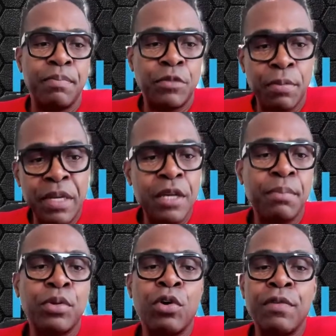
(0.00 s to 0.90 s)
To be
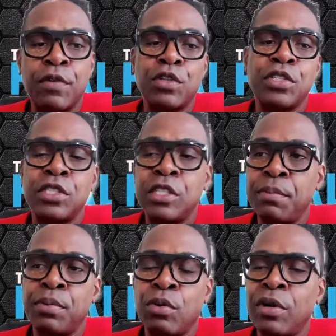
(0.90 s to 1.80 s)
employed versus
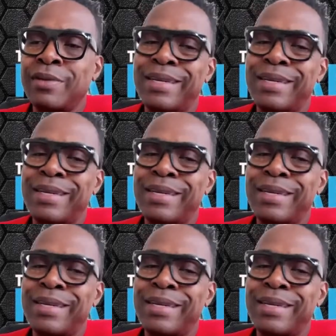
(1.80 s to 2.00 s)
deployed,